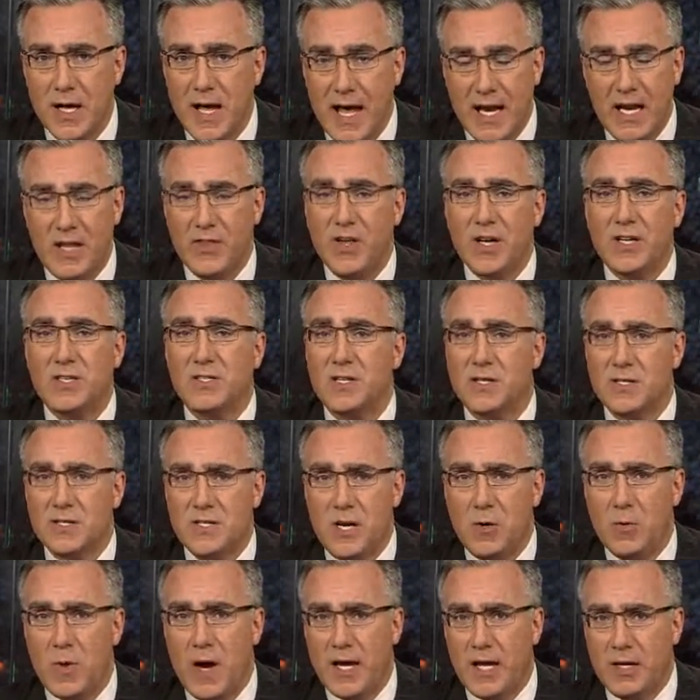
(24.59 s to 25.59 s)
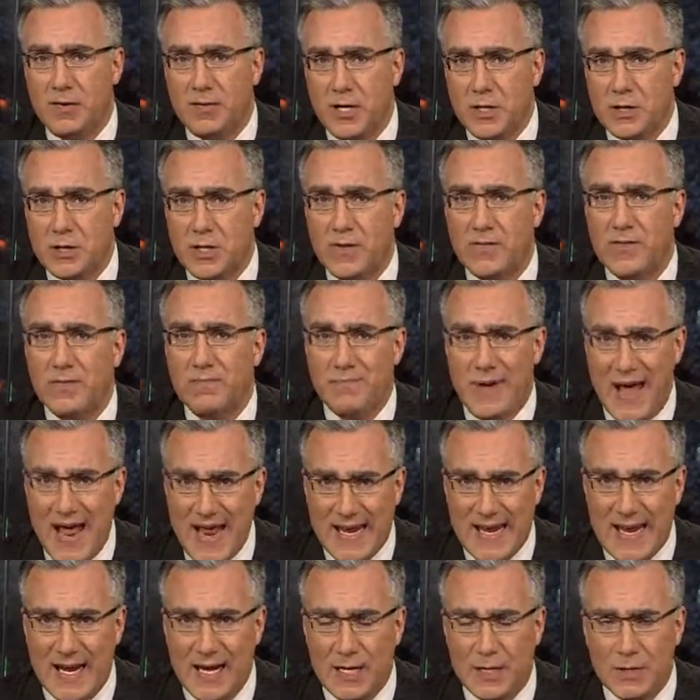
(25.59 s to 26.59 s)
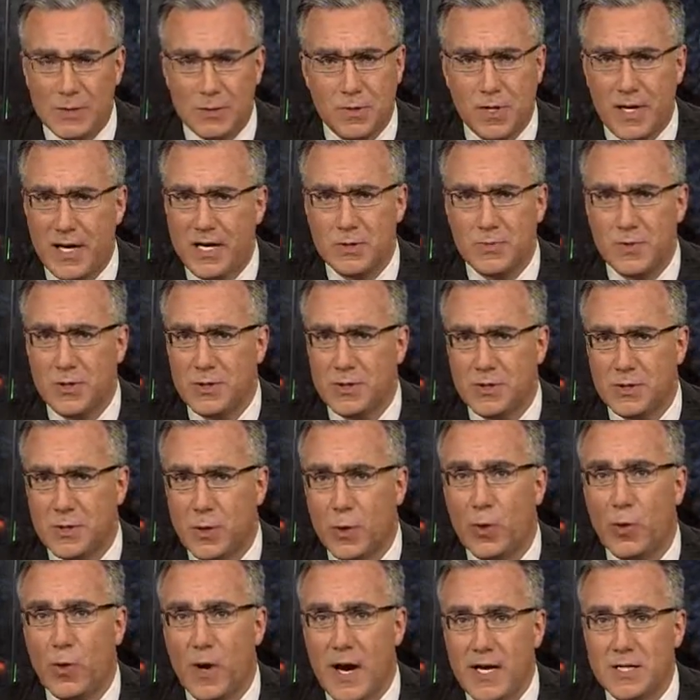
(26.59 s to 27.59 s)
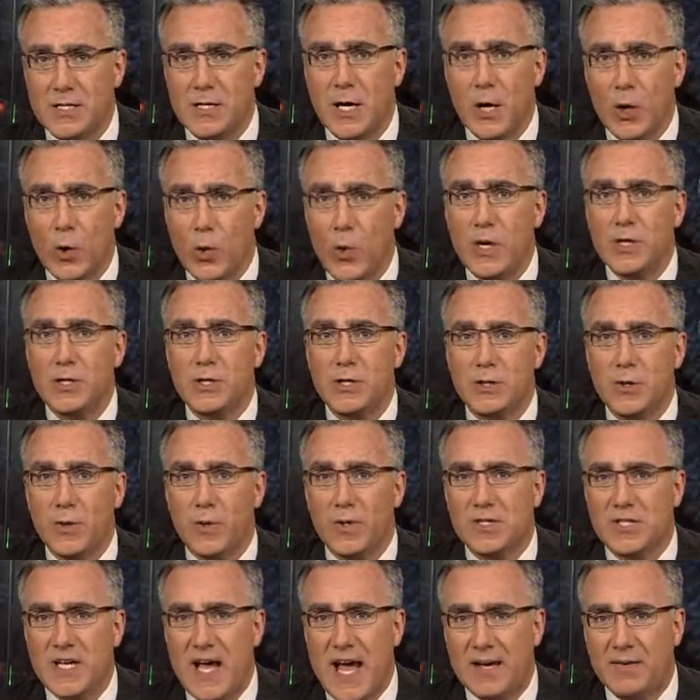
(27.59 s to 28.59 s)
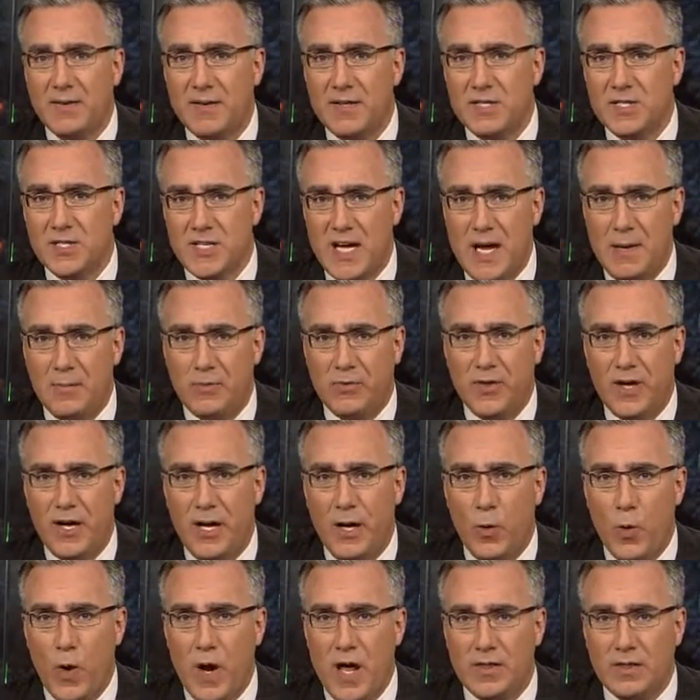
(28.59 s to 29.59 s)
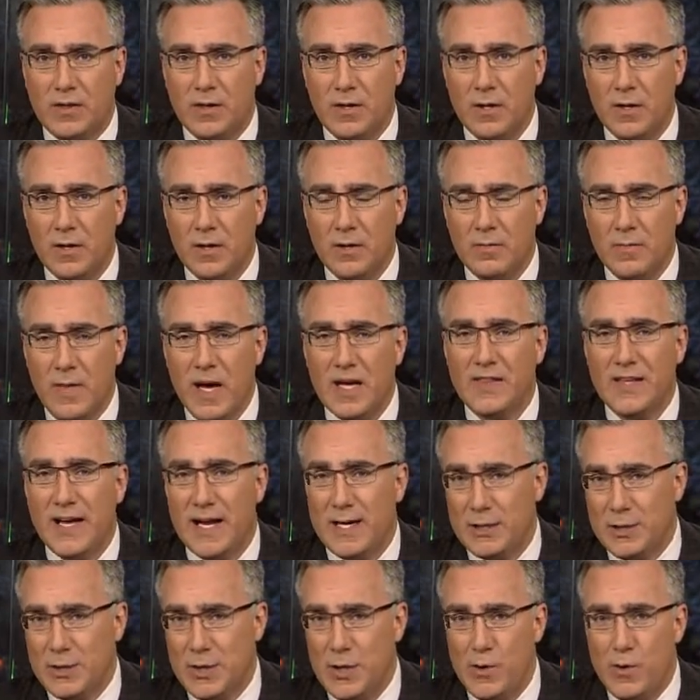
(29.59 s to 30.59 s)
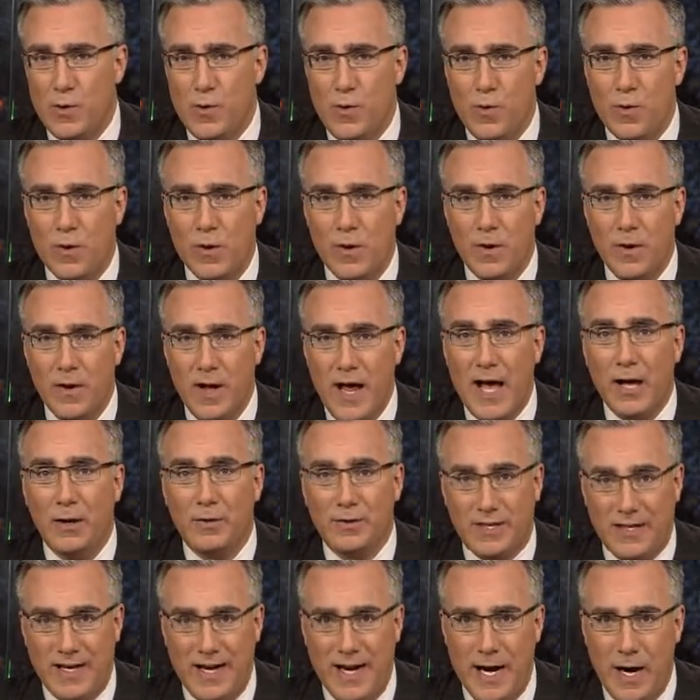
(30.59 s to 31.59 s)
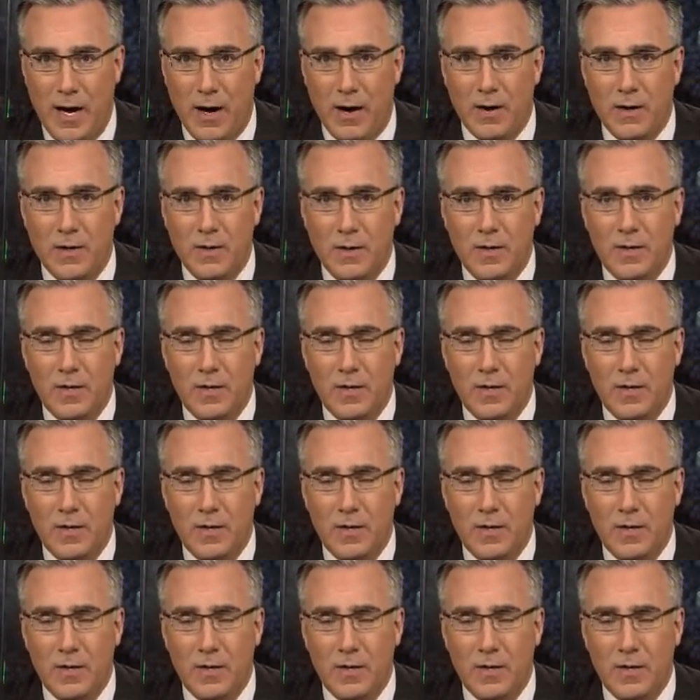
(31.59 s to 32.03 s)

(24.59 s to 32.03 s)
And he thinks that deregulation of the banking industry has been so great, we should do exactly the same thing with, make that two, health care.